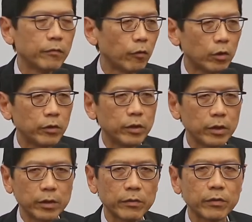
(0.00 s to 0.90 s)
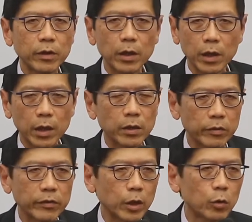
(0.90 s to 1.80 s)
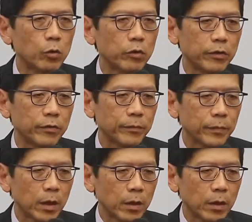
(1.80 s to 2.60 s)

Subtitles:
volunteers, and other stakeholders.